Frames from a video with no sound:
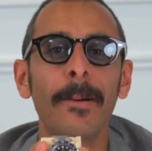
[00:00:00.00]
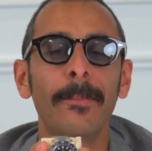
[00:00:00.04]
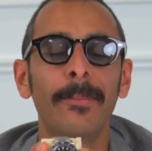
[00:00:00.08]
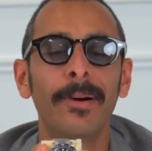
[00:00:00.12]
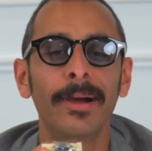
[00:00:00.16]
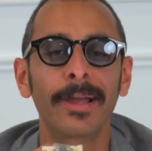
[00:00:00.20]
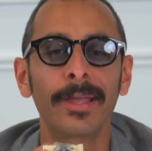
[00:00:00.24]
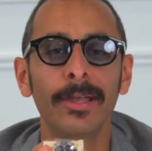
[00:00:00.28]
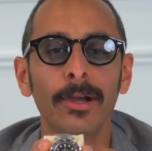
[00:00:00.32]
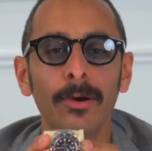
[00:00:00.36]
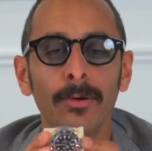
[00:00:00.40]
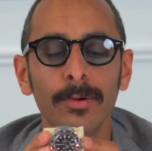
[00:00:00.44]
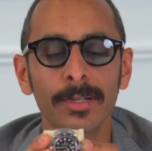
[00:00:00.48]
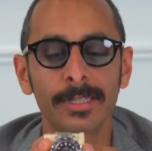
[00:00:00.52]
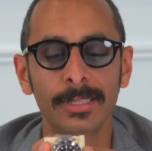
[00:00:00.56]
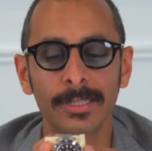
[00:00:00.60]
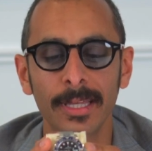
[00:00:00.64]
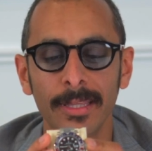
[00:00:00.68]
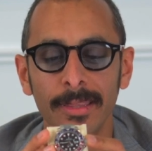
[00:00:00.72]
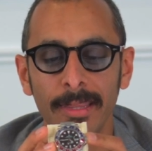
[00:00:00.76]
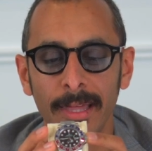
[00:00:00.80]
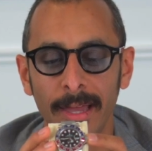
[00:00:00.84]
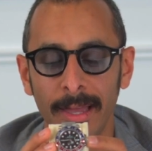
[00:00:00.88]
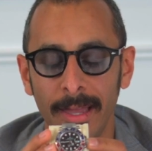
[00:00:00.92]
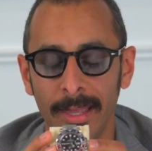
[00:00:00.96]
But he always
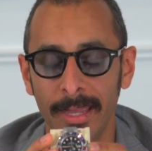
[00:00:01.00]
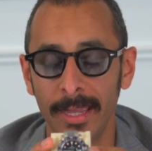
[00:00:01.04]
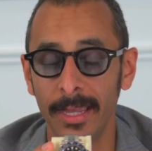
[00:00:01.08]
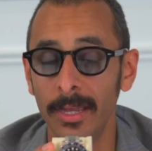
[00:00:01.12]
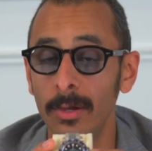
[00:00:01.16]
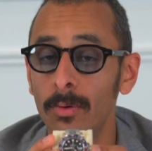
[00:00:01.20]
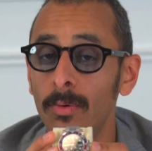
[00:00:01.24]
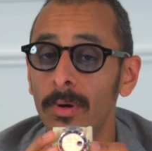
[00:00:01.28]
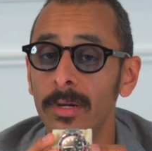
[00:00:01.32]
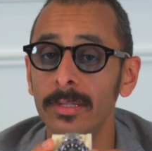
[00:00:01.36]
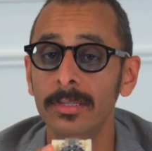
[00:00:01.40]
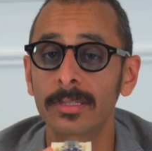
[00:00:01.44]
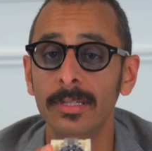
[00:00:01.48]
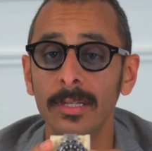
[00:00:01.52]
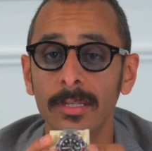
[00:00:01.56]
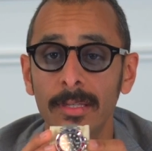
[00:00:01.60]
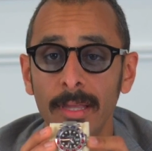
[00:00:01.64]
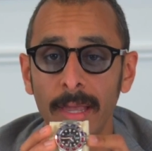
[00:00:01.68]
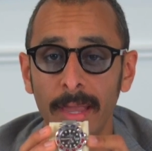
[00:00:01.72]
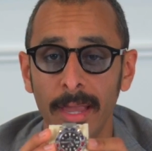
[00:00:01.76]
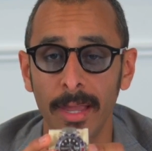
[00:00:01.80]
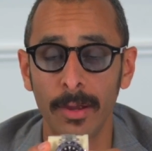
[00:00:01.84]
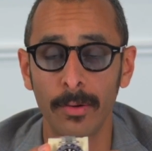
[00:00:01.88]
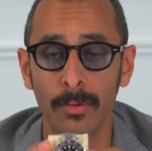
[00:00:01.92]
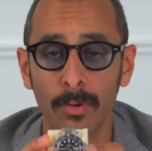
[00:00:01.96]
said that he wanted
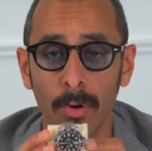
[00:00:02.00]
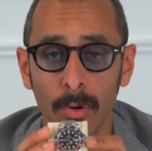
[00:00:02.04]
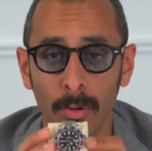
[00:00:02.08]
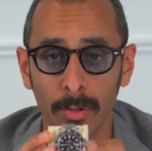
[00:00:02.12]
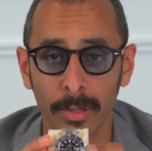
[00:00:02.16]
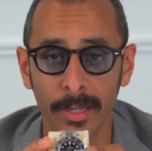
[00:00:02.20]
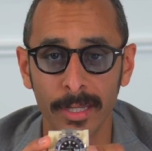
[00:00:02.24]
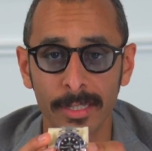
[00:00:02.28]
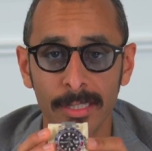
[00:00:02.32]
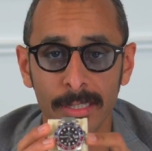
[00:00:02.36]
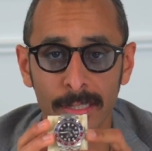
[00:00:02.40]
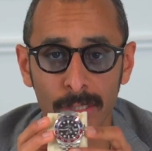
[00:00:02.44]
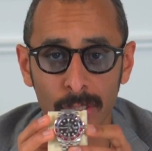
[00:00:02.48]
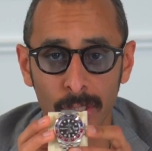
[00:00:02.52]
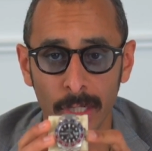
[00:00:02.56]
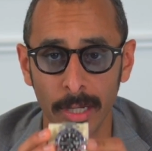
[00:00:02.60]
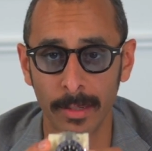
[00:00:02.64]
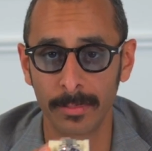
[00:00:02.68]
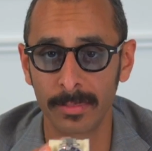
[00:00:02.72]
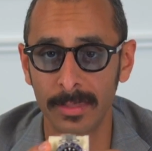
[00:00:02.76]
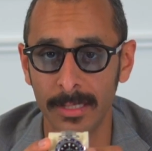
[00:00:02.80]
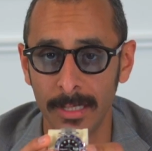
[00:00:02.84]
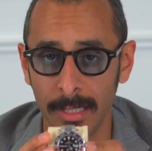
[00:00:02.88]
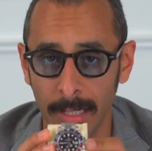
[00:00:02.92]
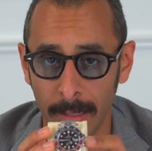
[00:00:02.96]
a Rolex
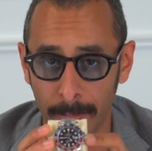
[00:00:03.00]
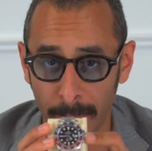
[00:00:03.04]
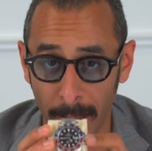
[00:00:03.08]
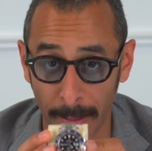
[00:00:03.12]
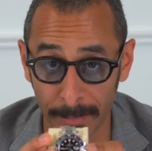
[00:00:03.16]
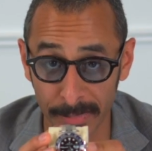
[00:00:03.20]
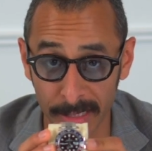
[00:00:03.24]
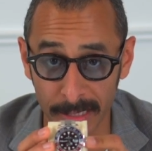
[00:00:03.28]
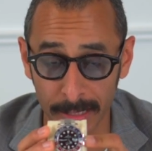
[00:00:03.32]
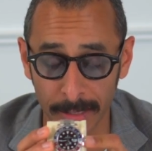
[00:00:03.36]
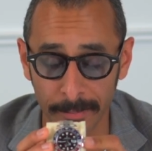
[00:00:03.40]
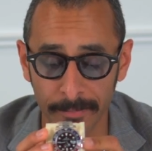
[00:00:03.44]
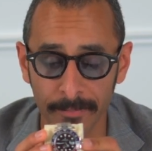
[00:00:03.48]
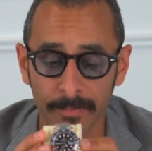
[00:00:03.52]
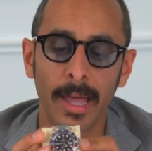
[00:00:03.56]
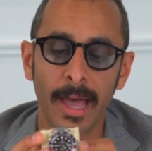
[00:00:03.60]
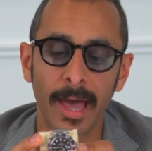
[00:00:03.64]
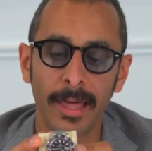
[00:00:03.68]
GMT Pepsi.